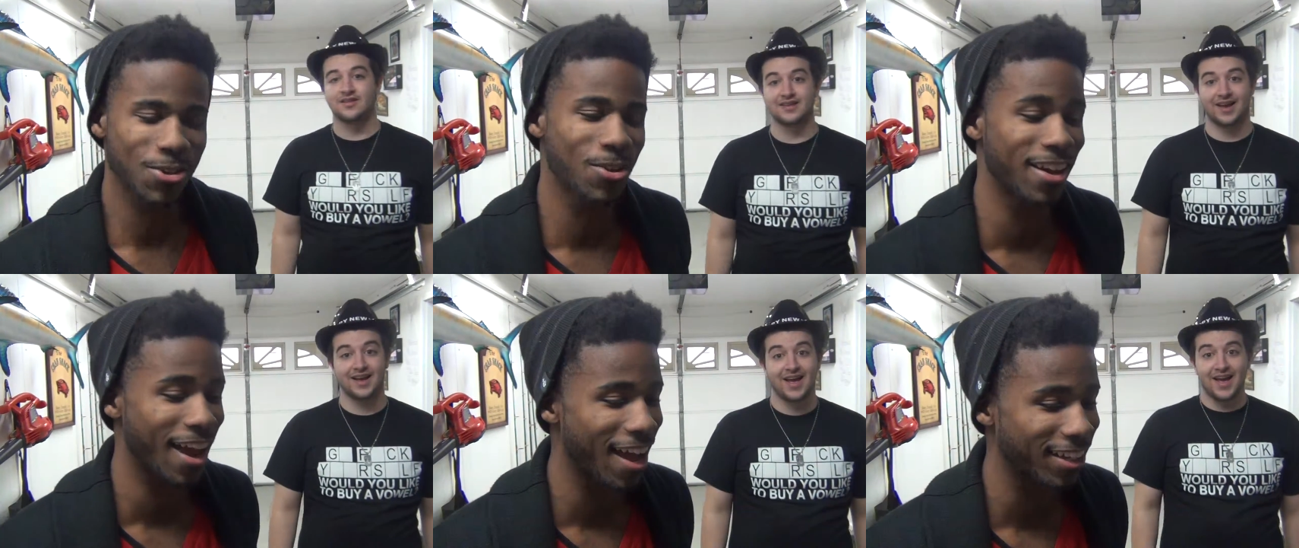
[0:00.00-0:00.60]
Speaker 1: You can
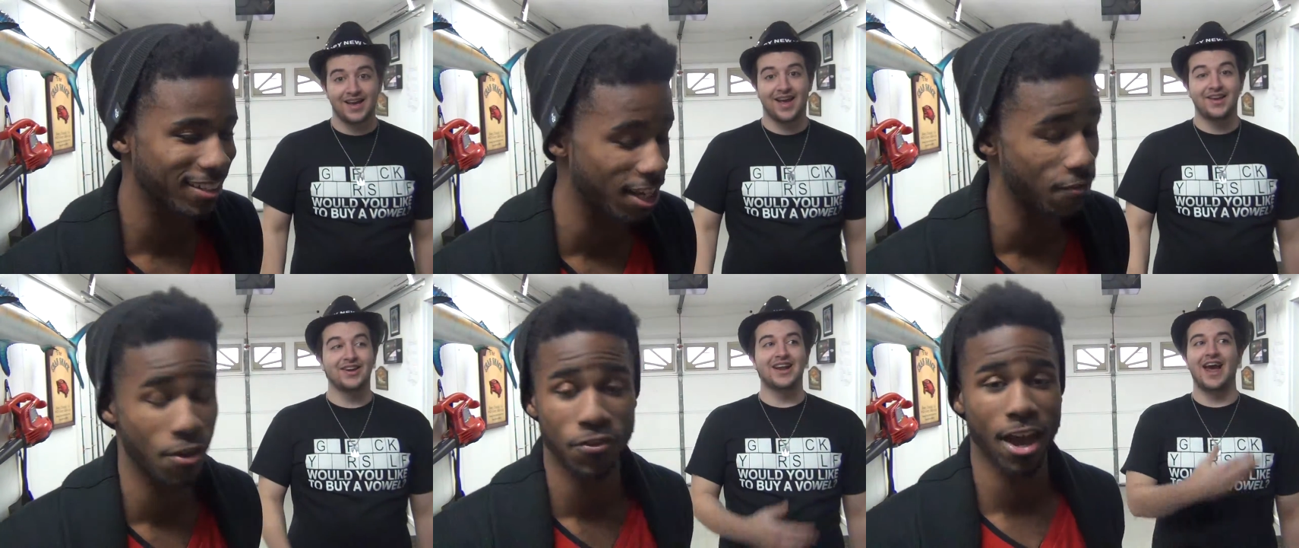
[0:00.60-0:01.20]
ask. Yeah,
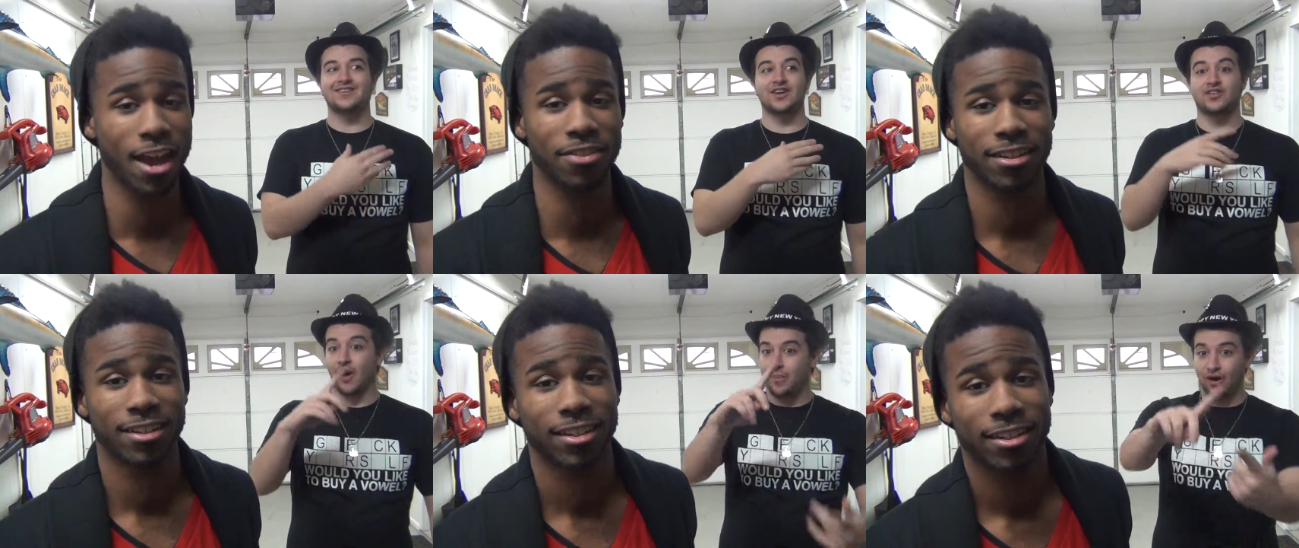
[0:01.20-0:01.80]
you can ask us
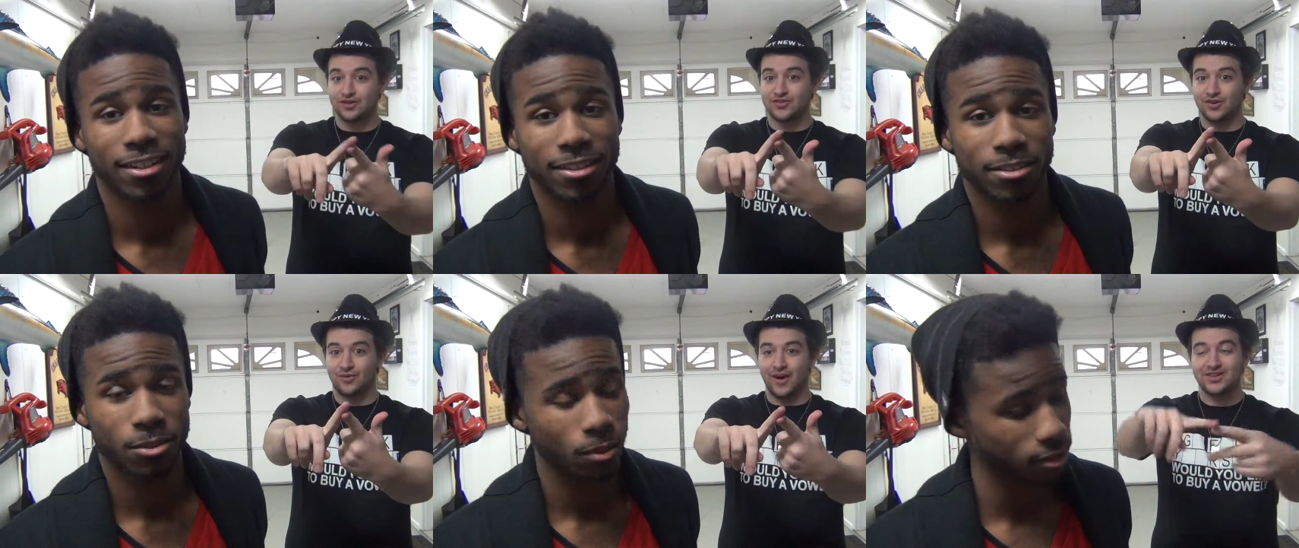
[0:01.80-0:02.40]
Speaker 2: personal
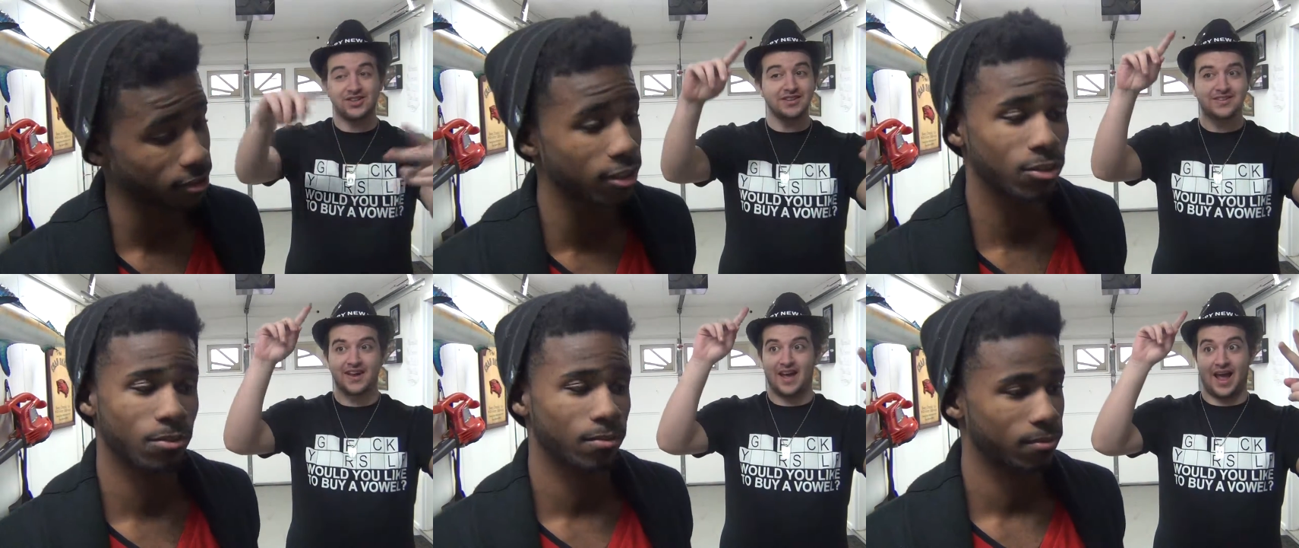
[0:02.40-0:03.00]
questions
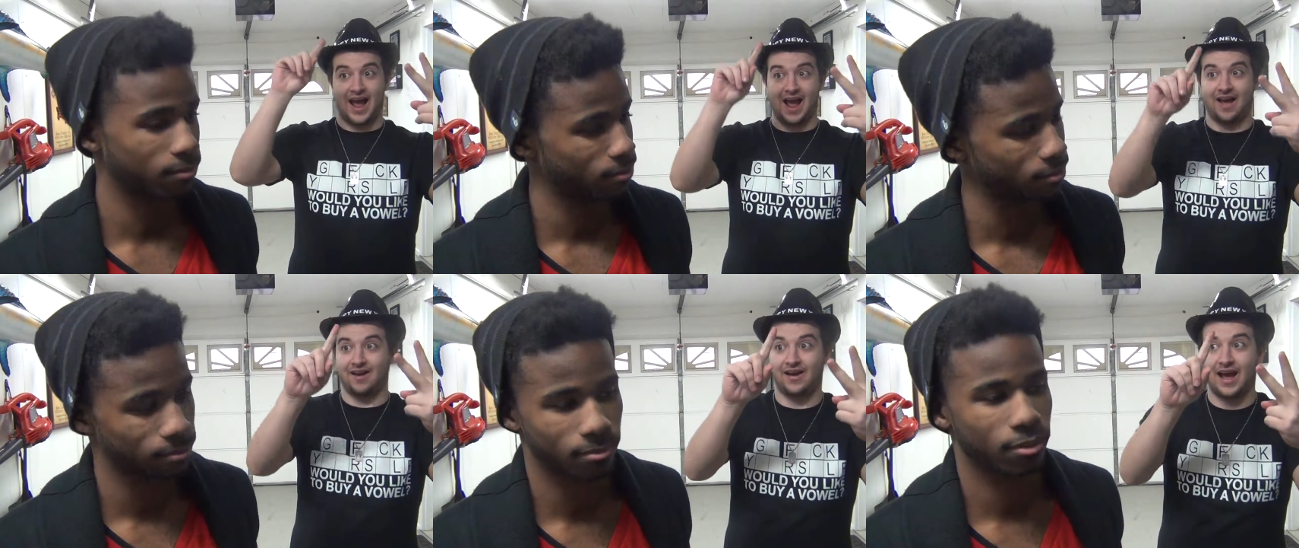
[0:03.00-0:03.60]

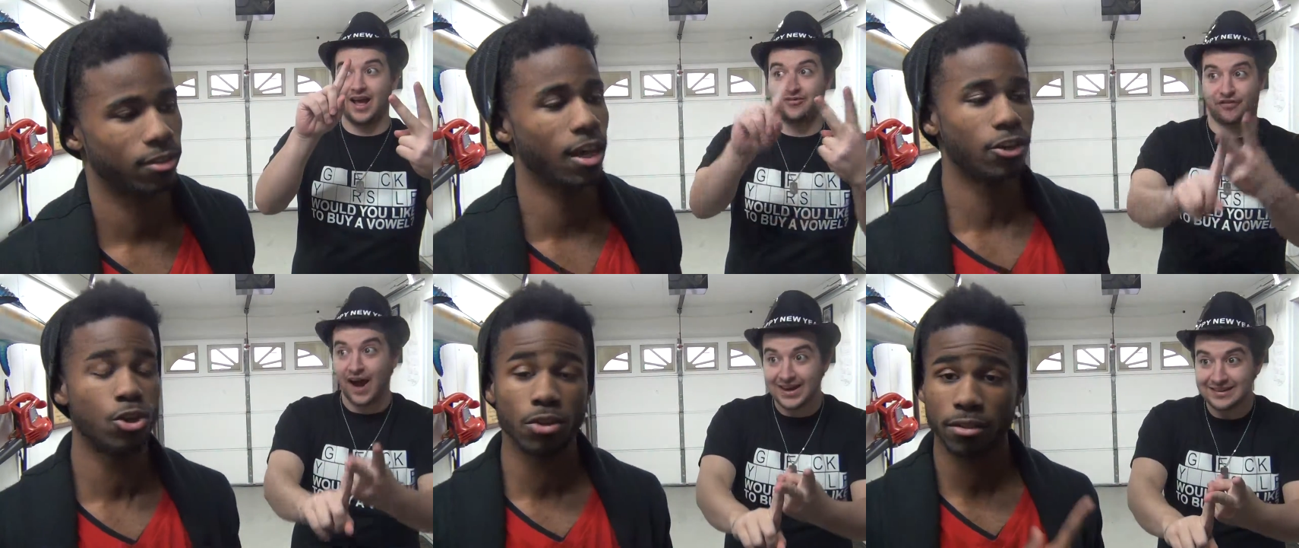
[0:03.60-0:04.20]

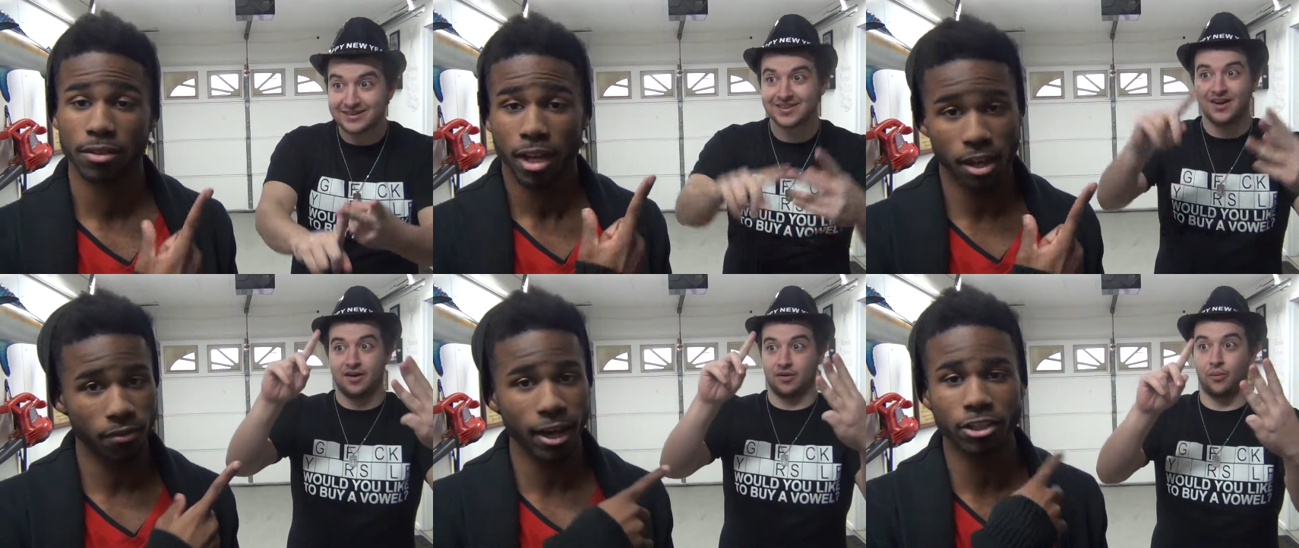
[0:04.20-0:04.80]
advice? Yeah, you,
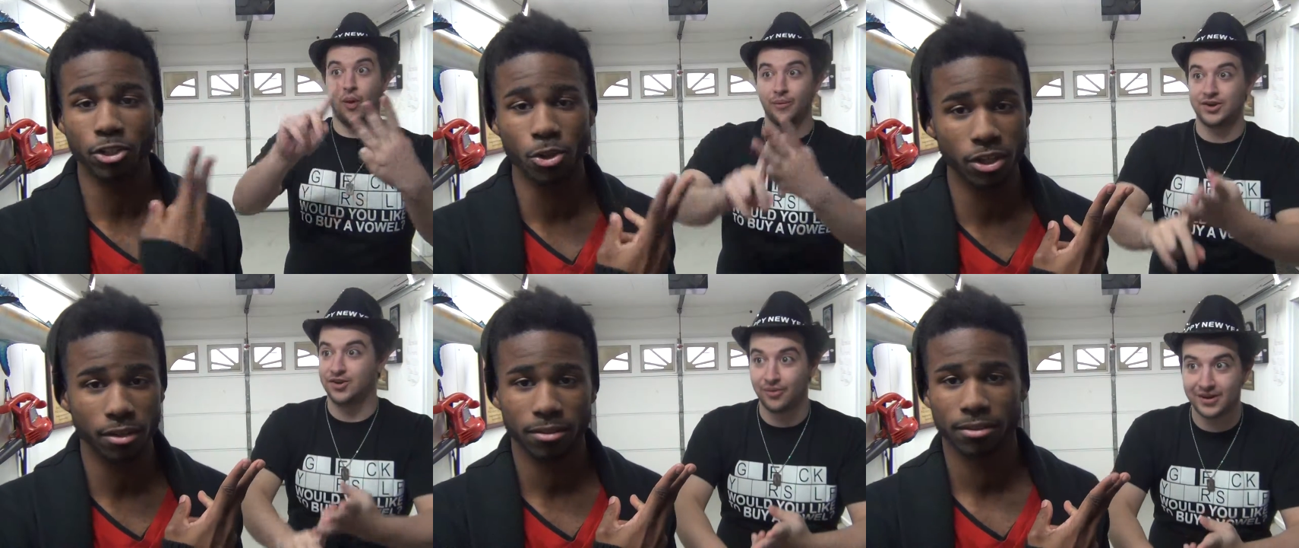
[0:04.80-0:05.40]
advice. What you, we
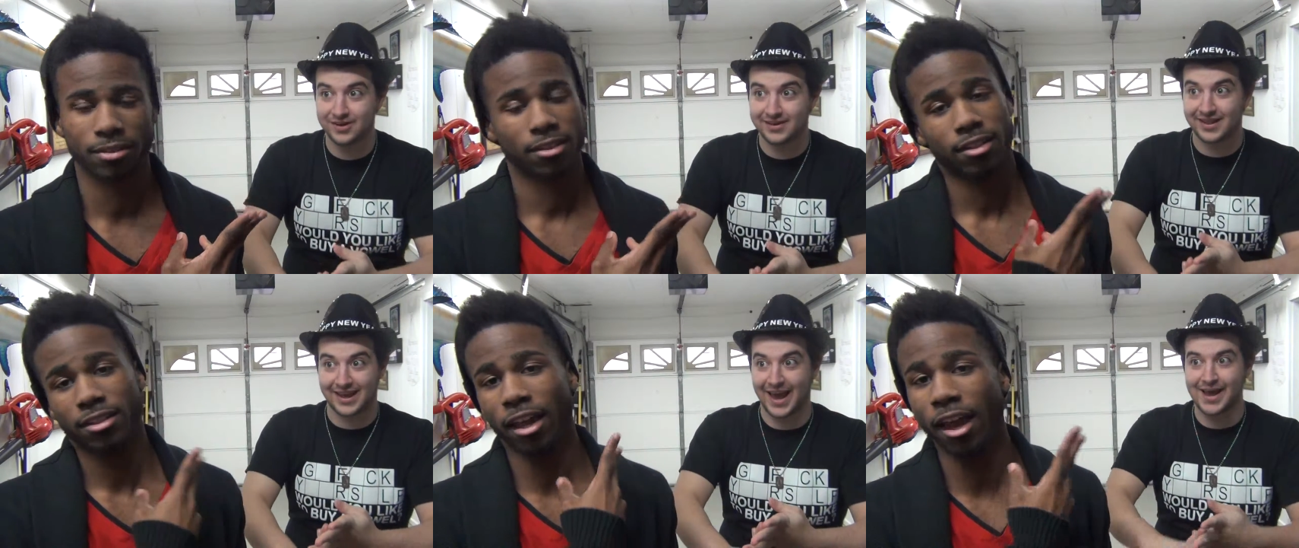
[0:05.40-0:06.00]
do in the
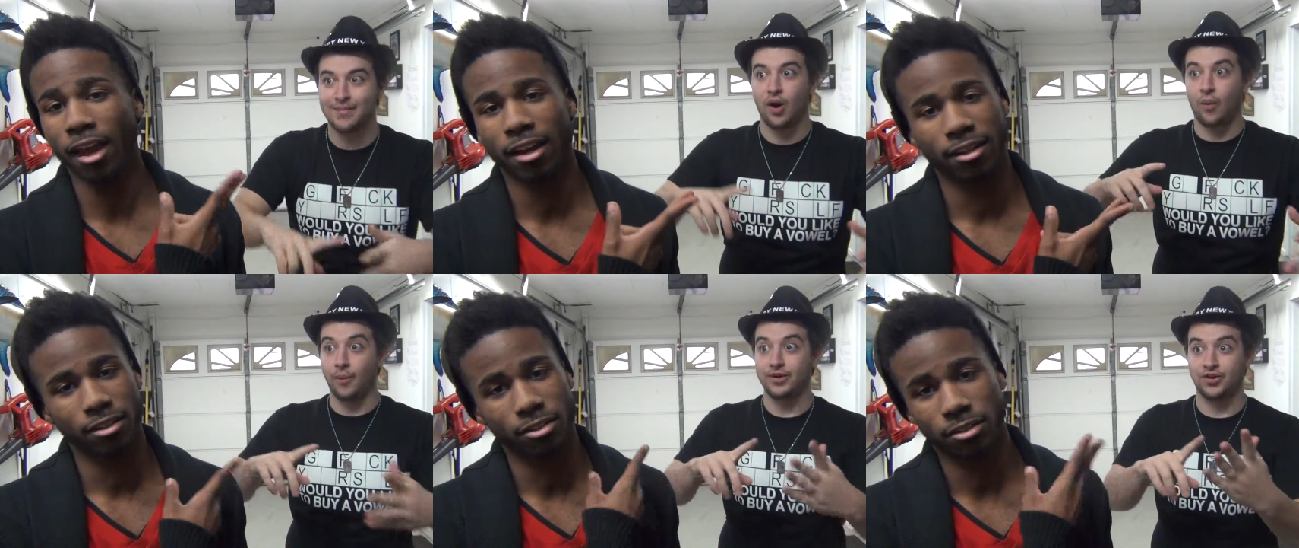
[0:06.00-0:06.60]
game? Yeah.
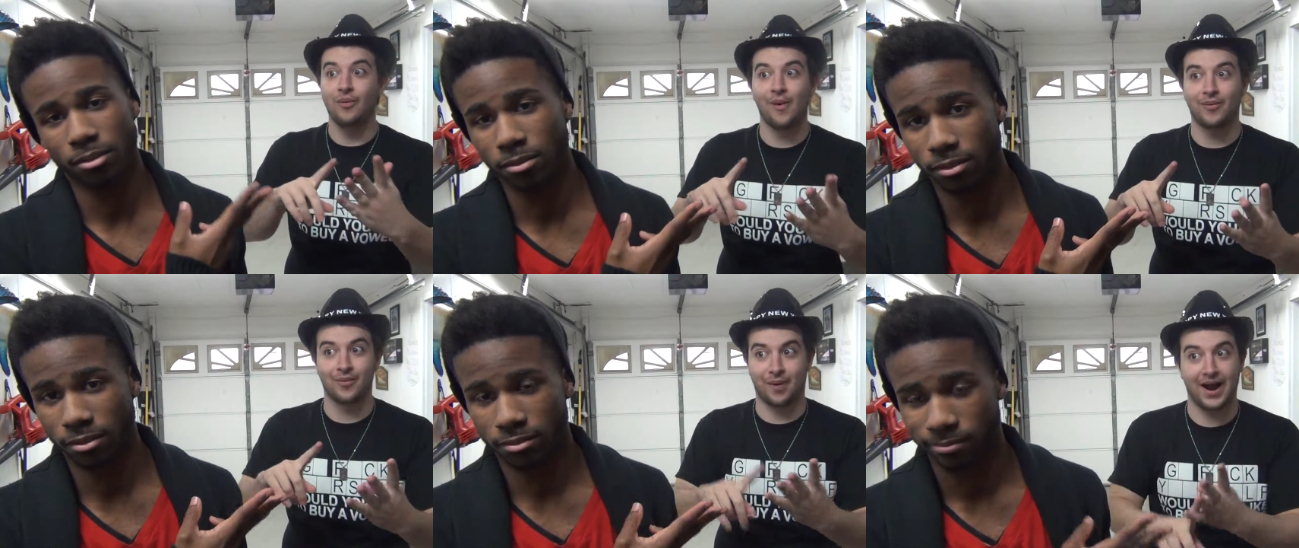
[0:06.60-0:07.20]
What we do when
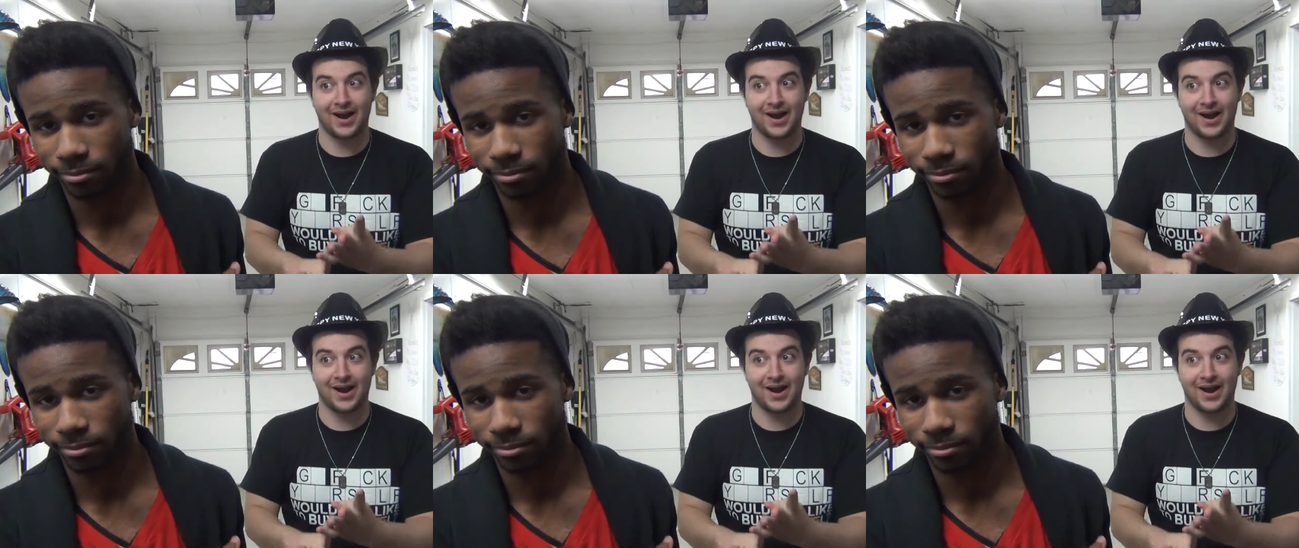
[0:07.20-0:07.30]
we're by